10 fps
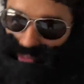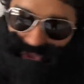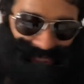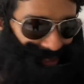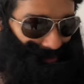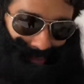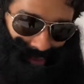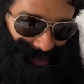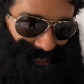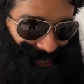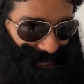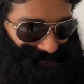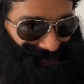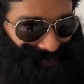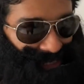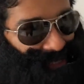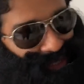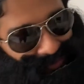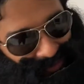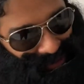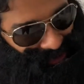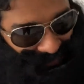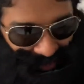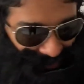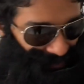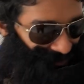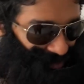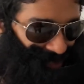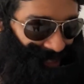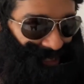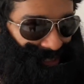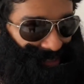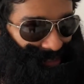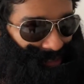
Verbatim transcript: Rules are important, yes, for the survival of society.